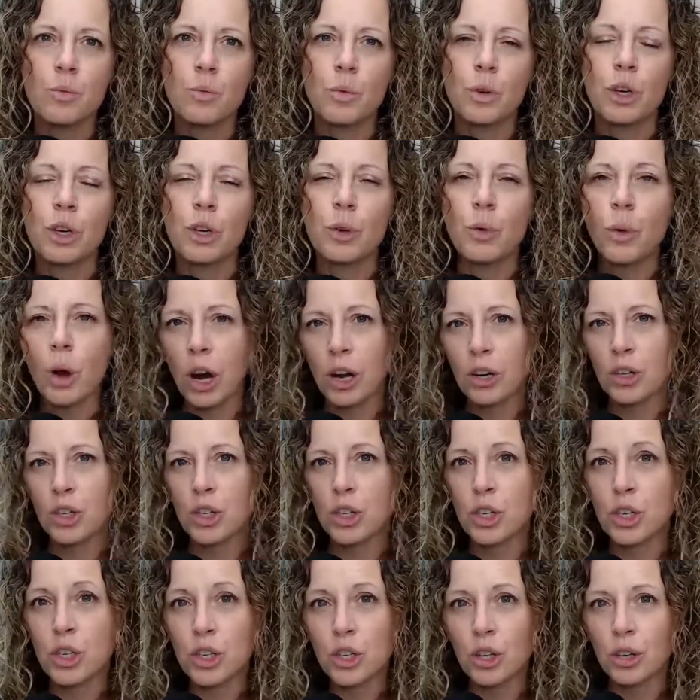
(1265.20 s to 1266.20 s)
where you are
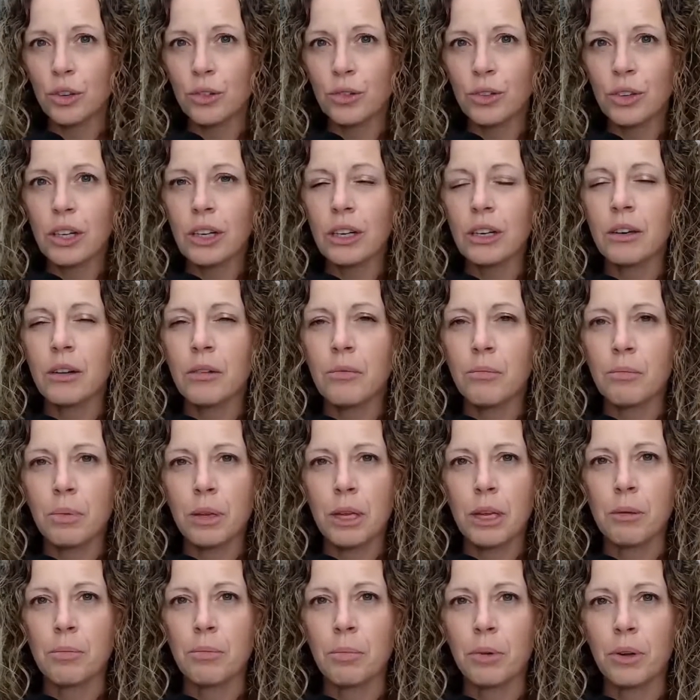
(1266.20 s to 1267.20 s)
serving
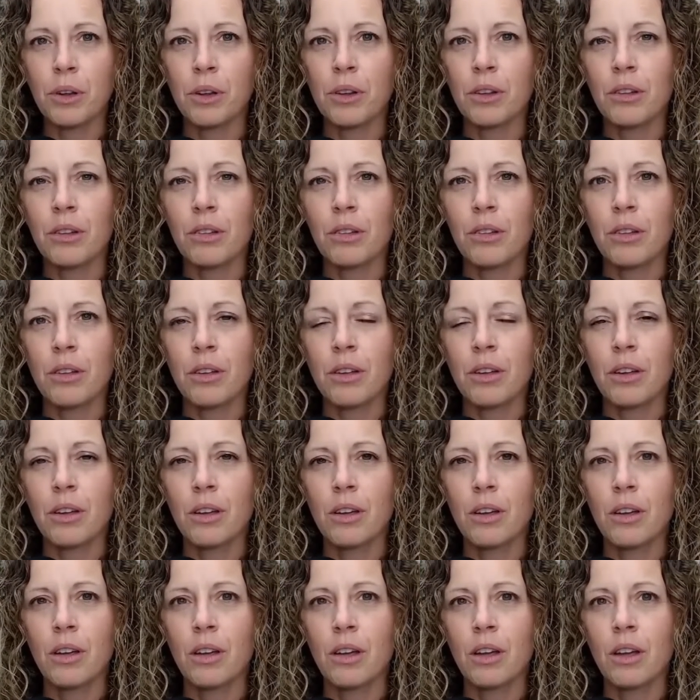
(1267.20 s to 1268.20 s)
people
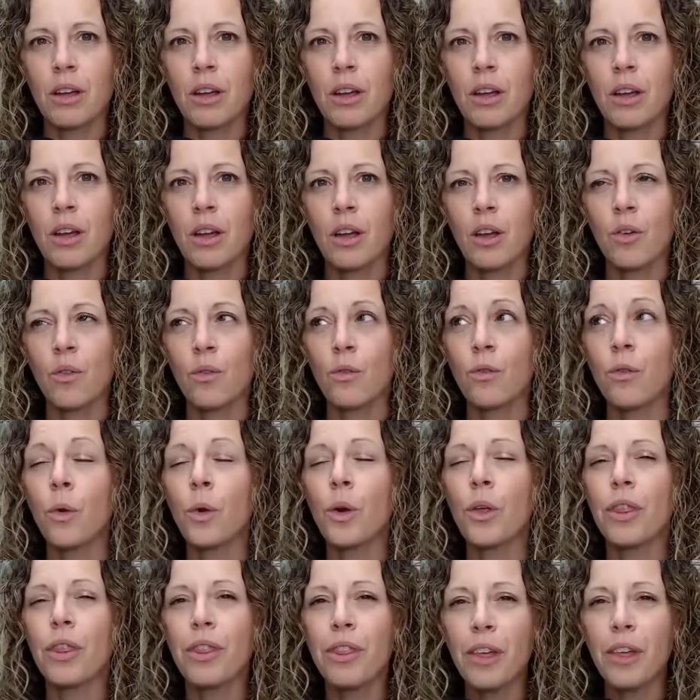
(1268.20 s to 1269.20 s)

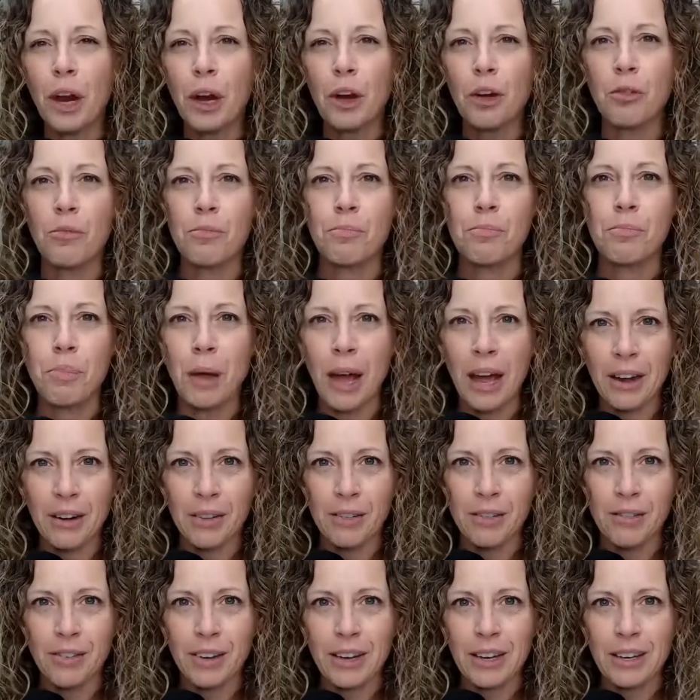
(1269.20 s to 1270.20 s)
for their
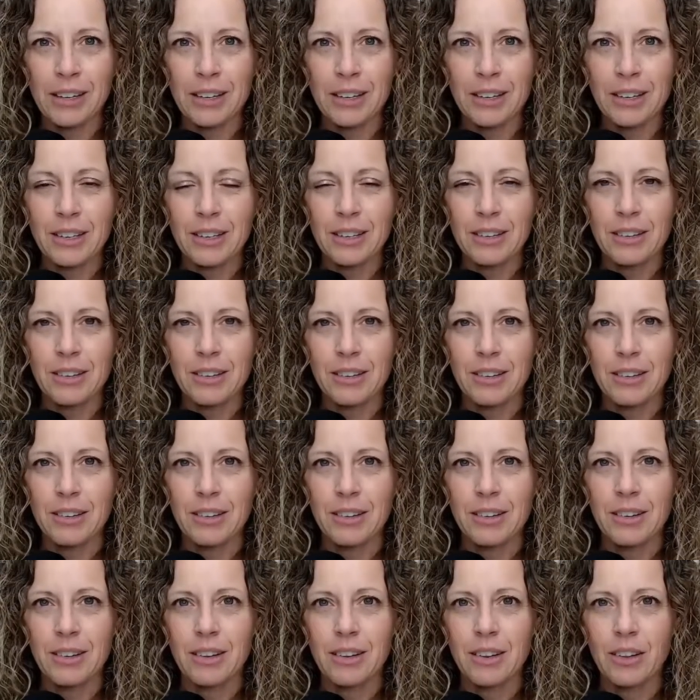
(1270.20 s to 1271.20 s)
benefit,
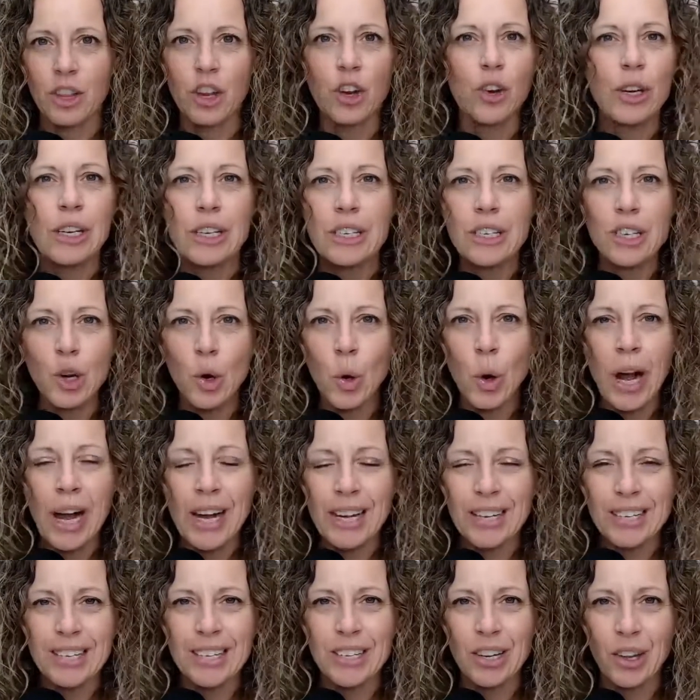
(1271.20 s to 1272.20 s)
there is no
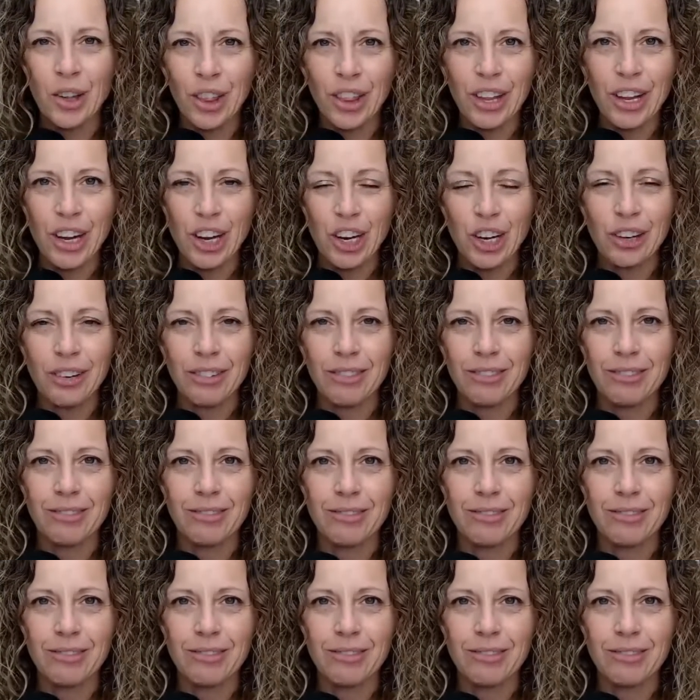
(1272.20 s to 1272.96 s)
hustle there.